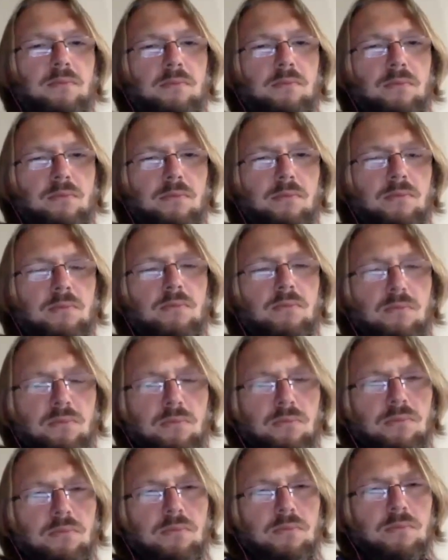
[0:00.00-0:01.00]

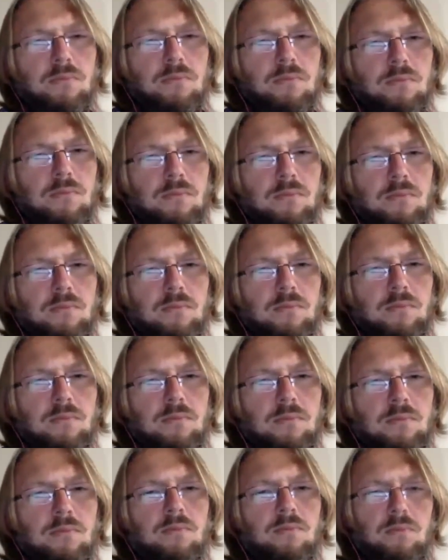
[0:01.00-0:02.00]

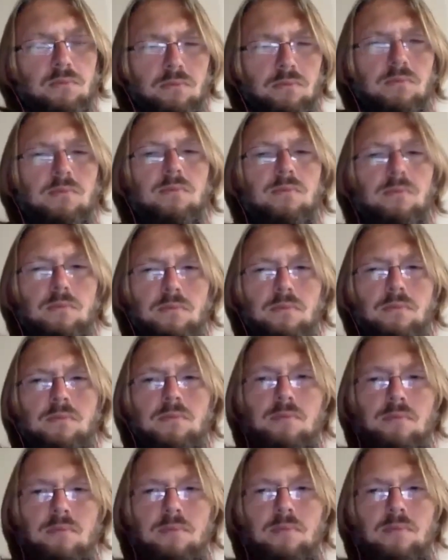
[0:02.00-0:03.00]

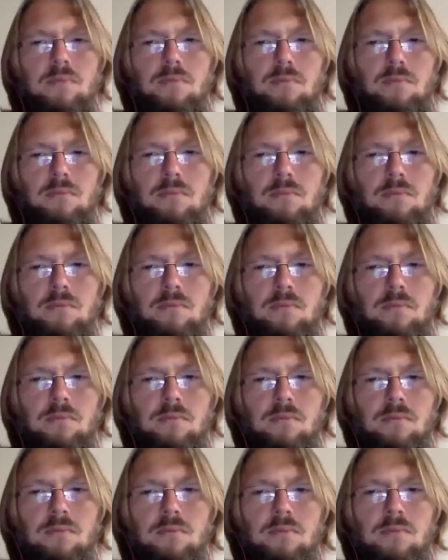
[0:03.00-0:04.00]

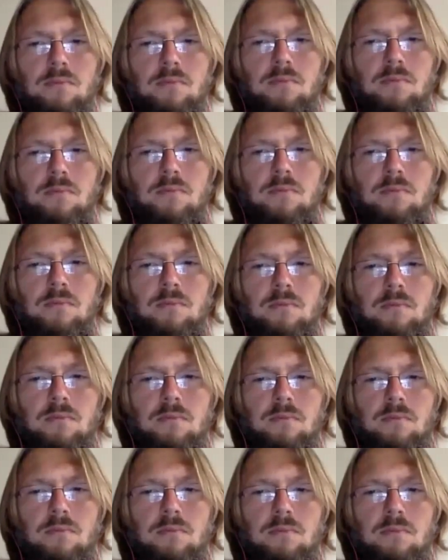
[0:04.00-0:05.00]

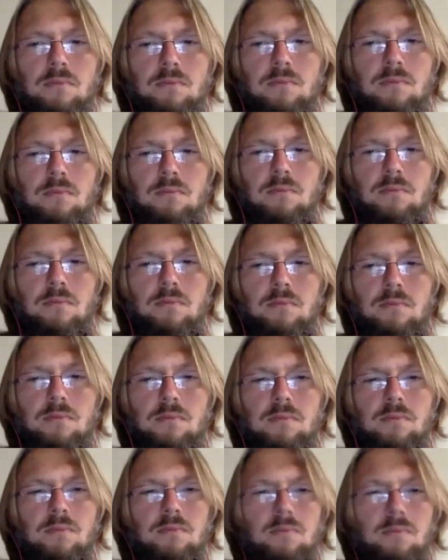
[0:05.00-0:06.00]

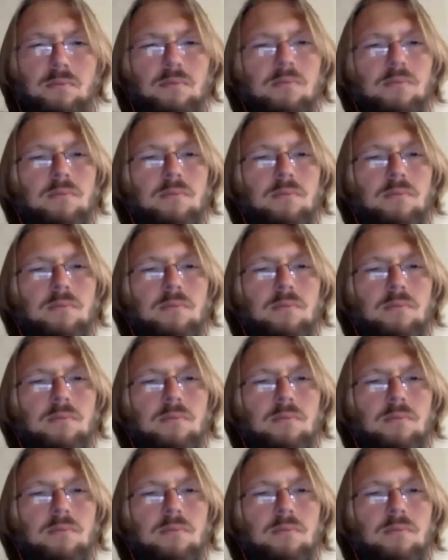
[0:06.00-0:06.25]
(not speaking)